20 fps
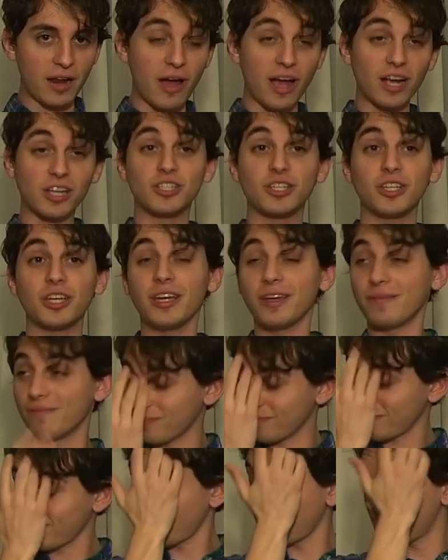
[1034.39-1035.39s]
Actually,
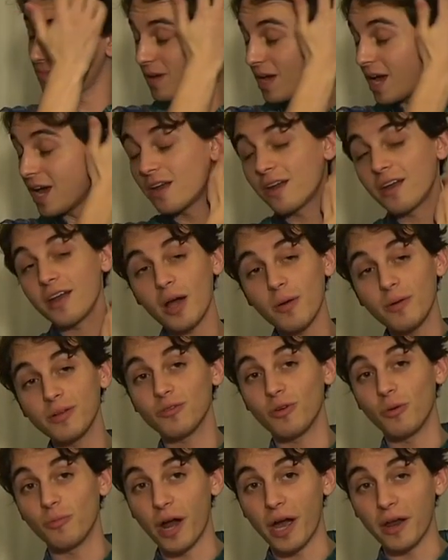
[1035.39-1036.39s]
Anna and I went
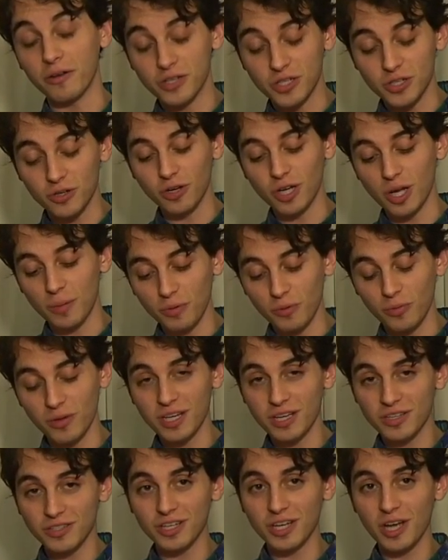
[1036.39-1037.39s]
to a bridal show a couple
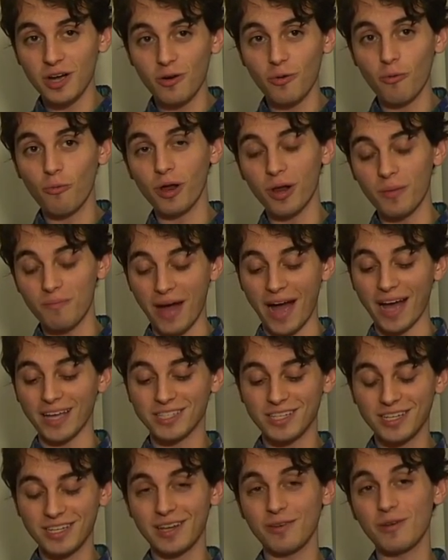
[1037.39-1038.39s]
weekends ago and won a
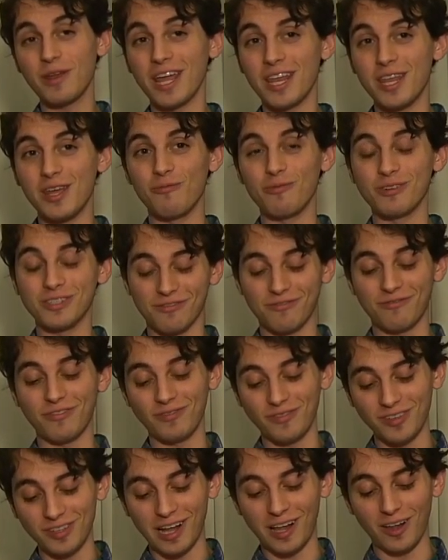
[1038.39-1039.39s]
basket, and in it was a
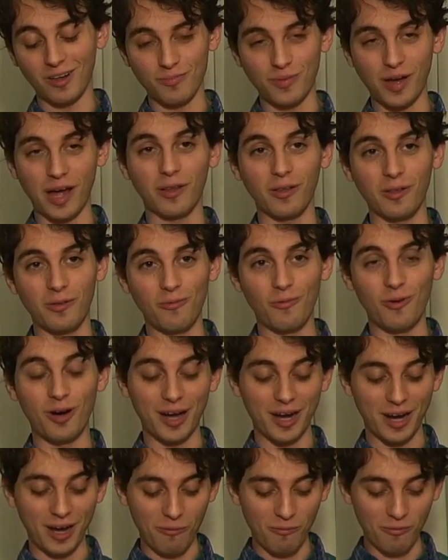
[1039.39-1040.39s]
$50 bottle of
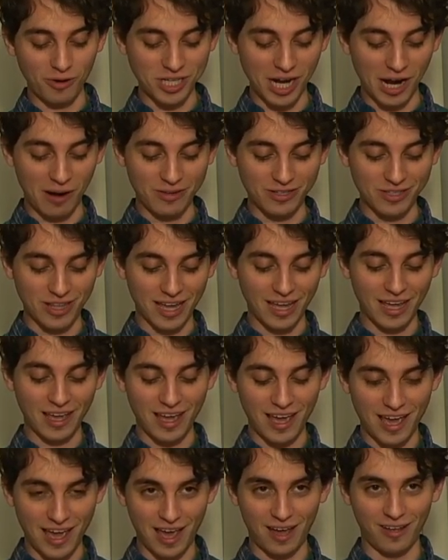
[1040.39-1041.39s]
wine, which I was like,
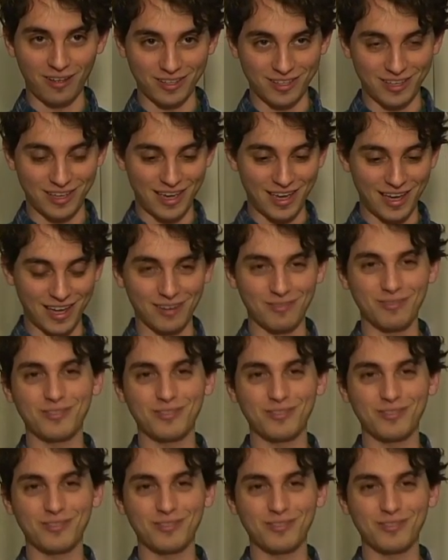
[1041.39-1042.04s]
hell yeah!